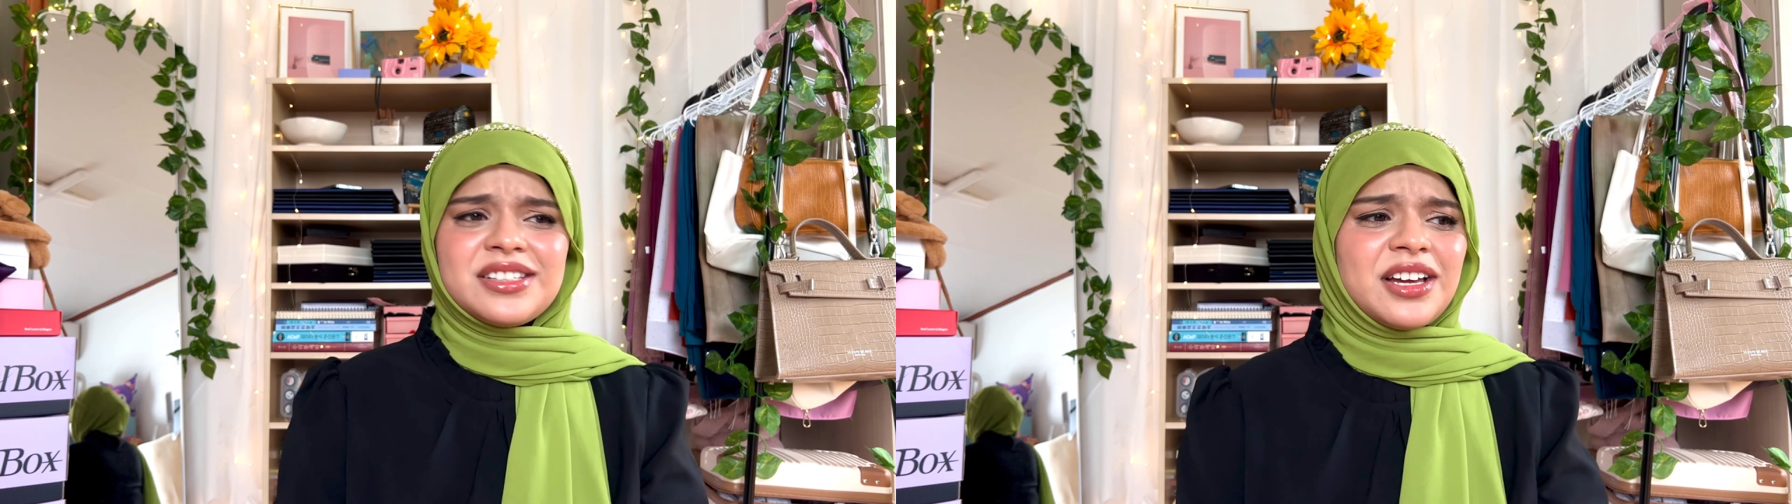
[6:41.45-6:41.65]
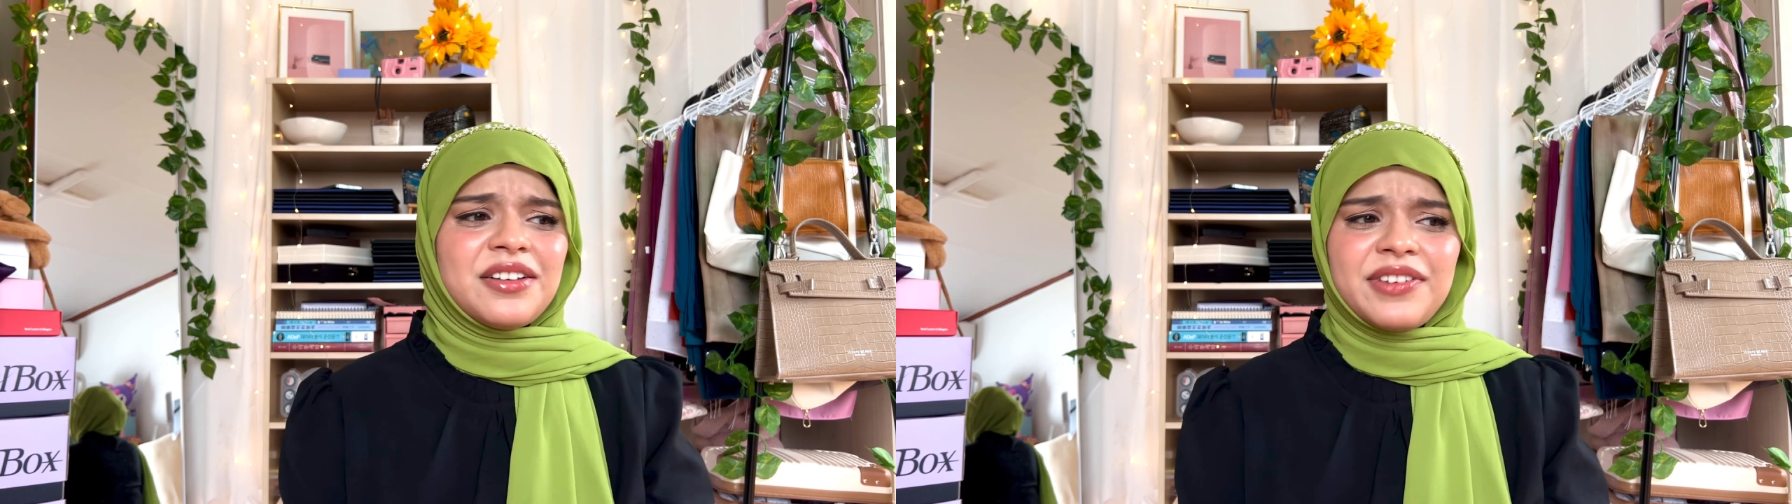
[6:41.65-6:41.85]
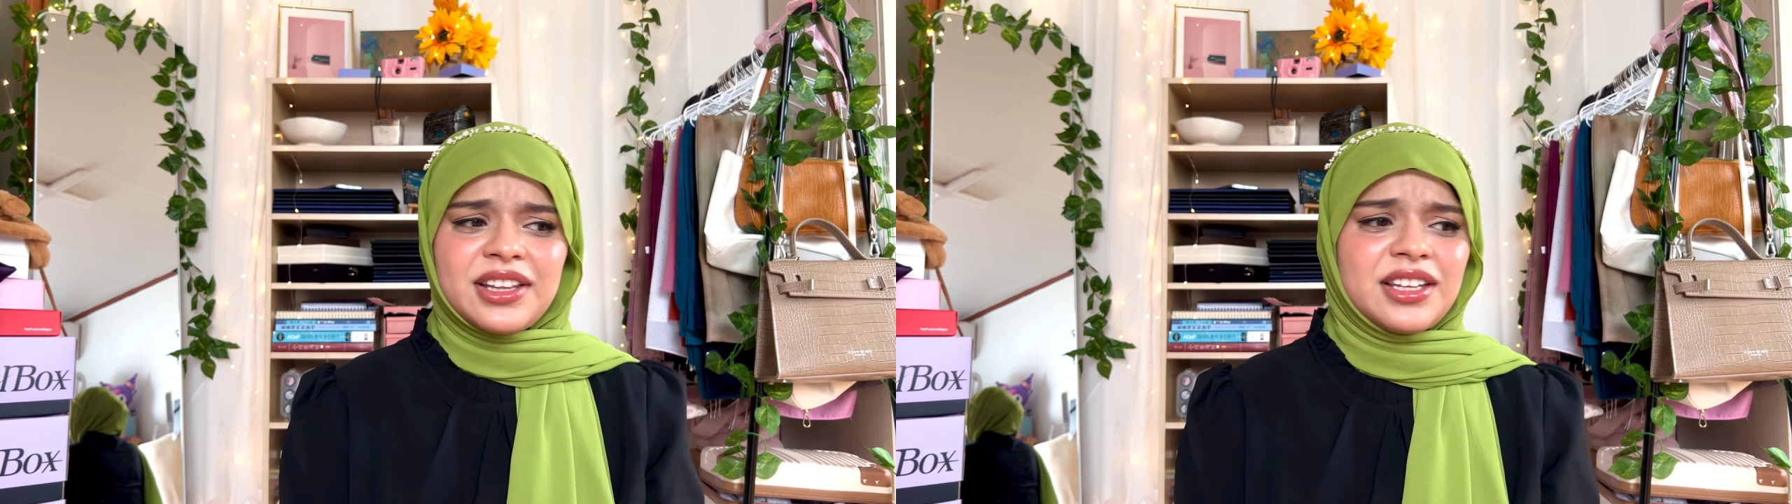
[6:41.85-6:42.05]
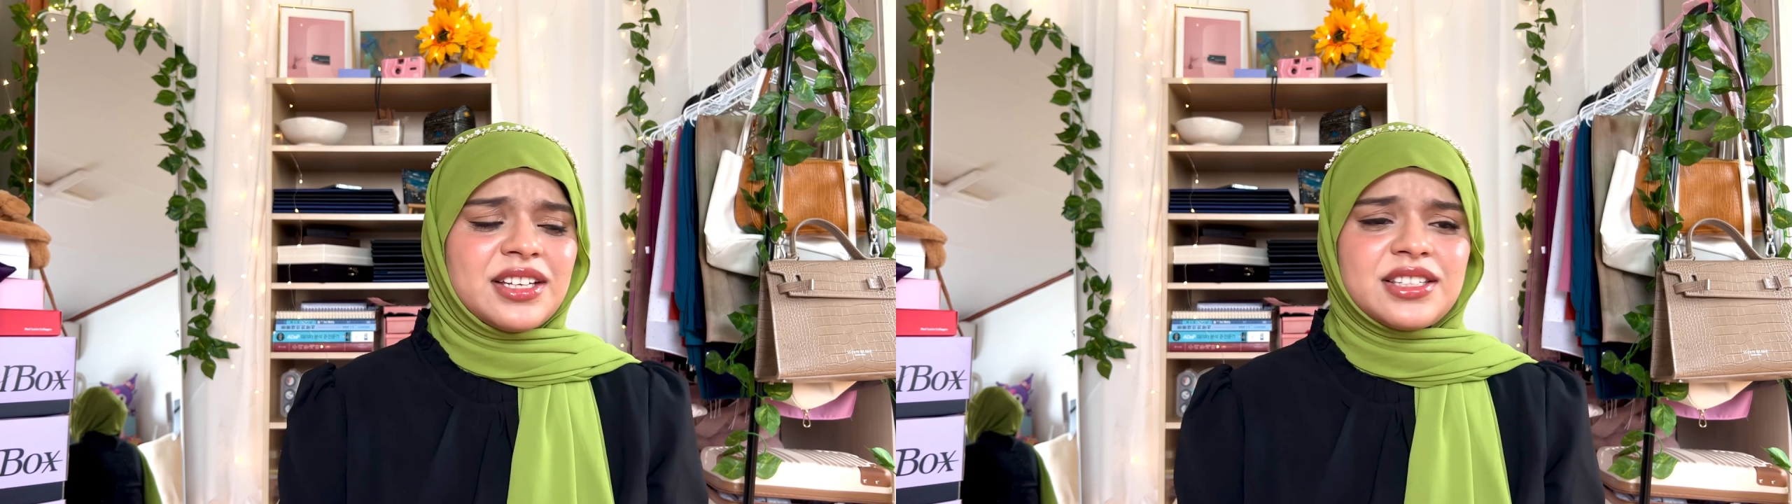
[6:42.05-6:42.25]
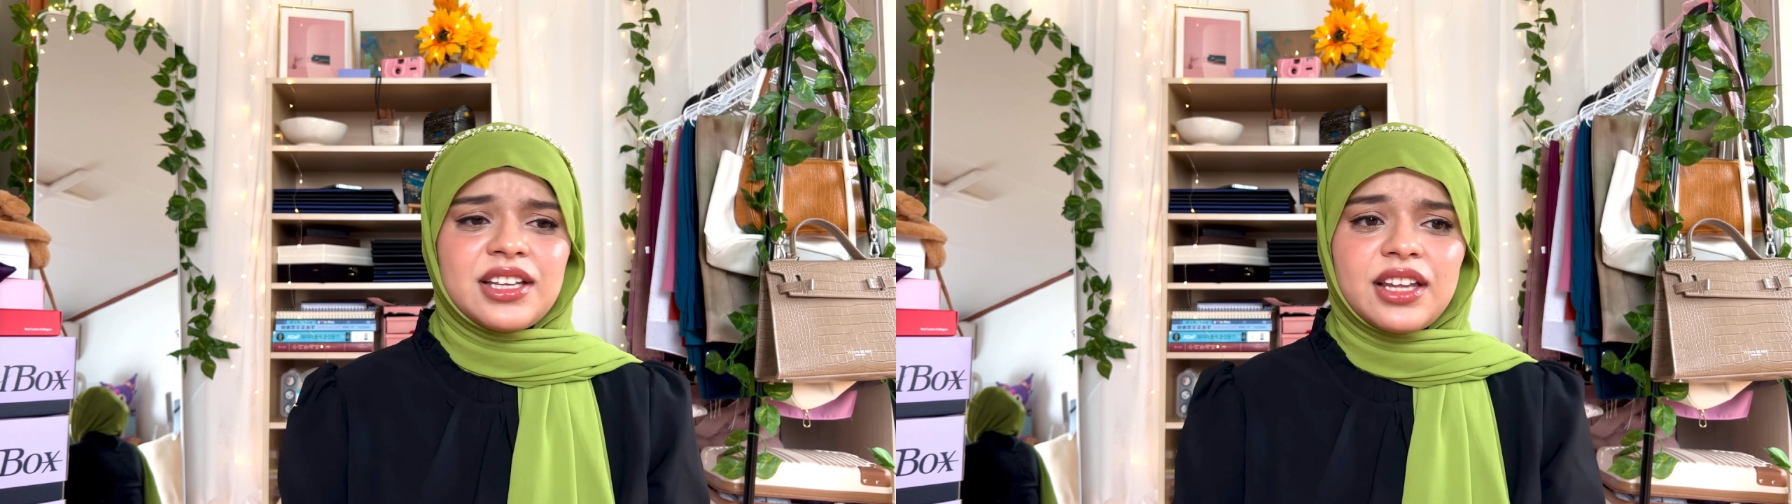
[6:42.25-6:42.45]
stuff and
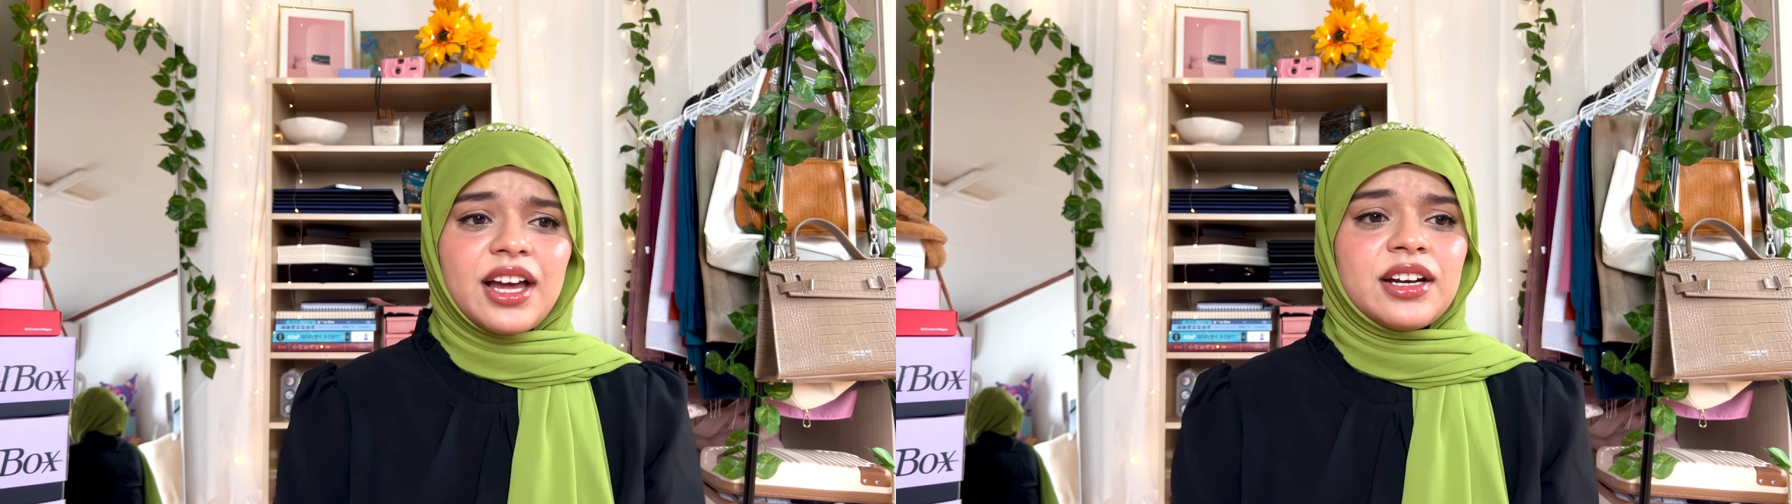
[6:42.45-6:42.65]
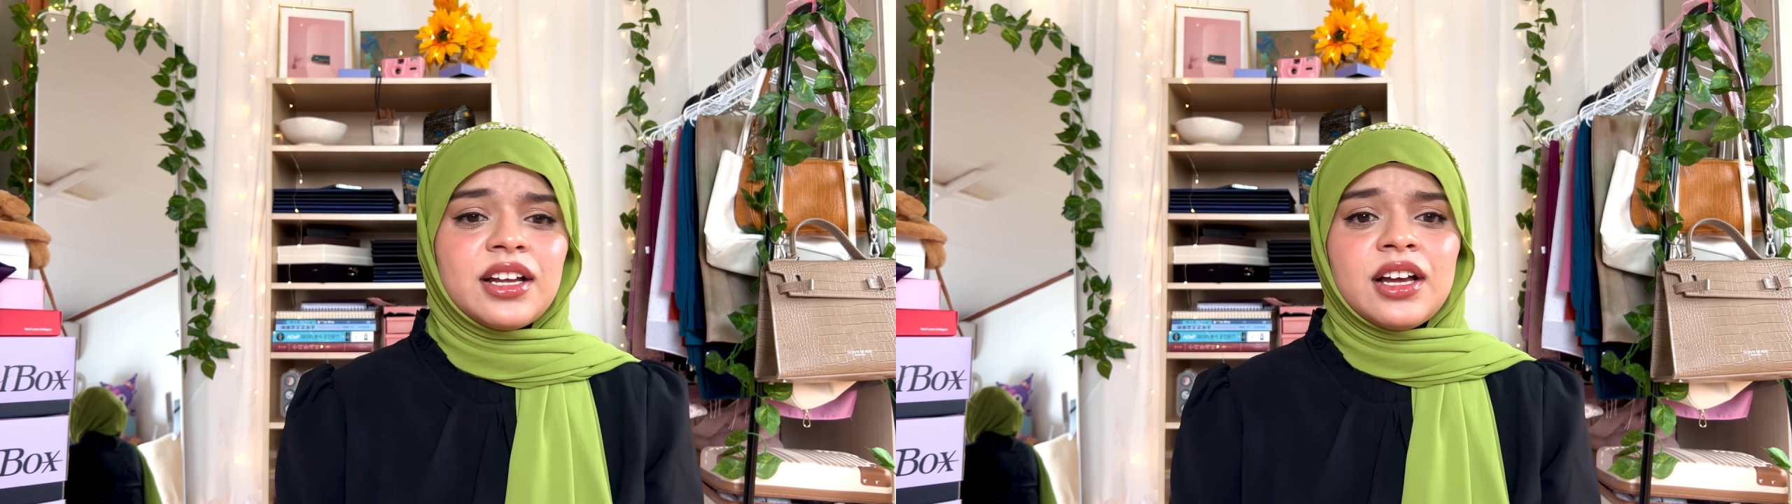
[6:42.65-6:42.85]
this and that.